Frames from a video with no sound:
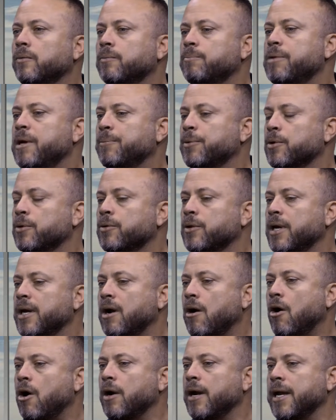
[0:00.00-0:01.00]
people that
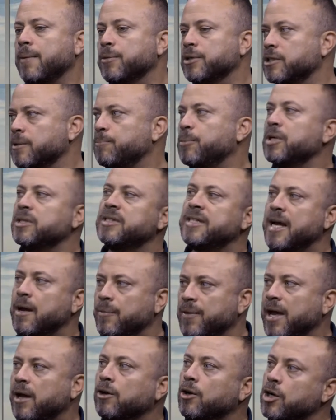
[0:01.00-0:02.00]
aren't able to put
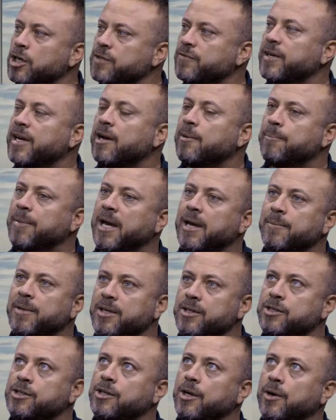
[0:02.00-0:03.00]
down that large of a down
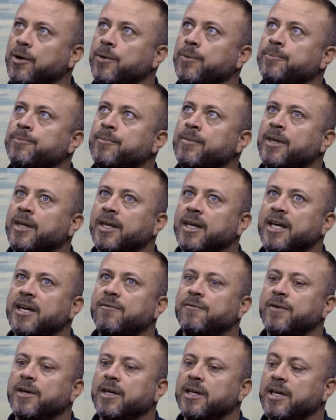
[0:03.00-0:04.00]
payment. So
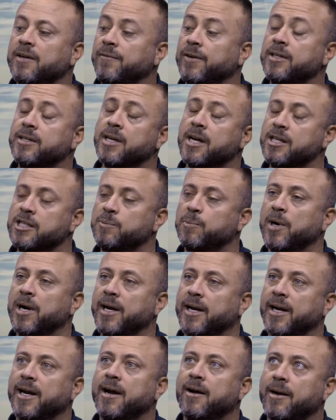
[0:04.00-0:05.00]
if it does
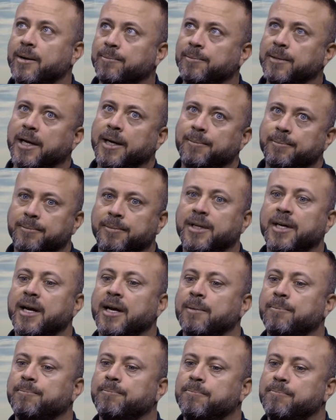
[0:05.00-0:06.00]
break it out, I'm
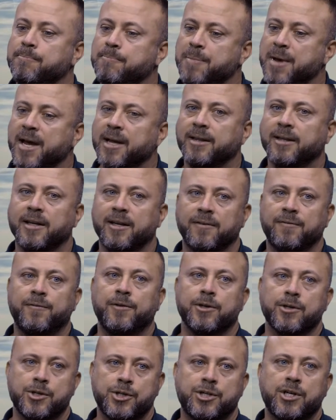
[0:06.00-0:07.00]
gonna bet that if
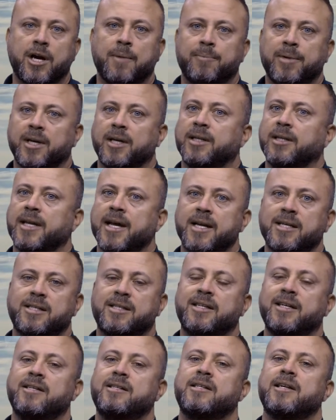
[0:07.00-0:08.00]
you're shopping in that
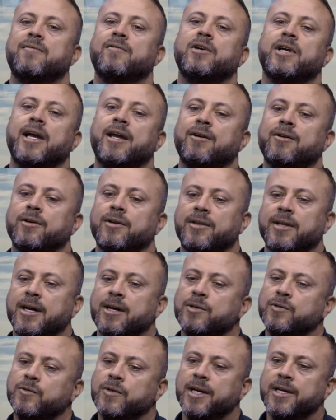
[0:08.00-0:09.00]
600, 700,
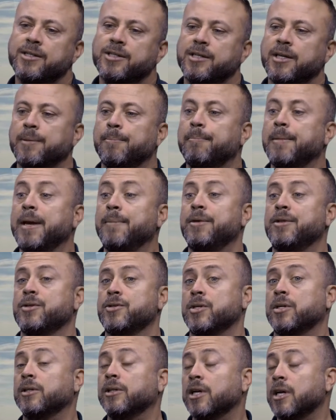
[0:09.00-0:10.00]
800,000 range, that maybe
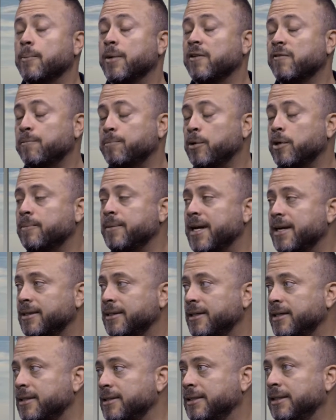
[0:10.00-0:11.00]
there's a little bit of pullback
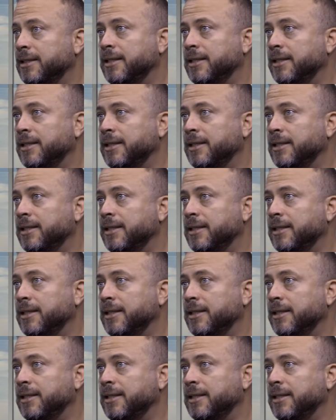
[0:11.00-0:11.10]
there.